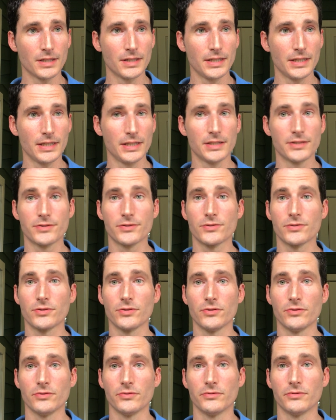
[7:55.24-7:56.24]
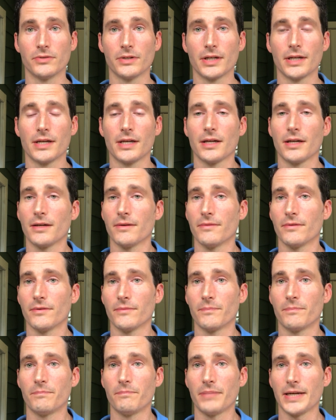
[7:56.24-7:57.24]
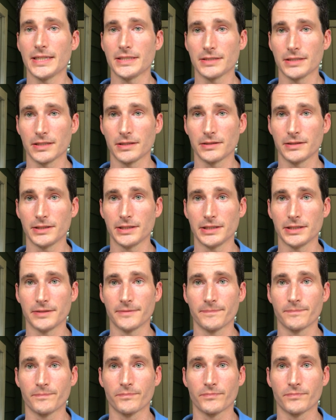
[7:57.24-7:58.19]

is to basically,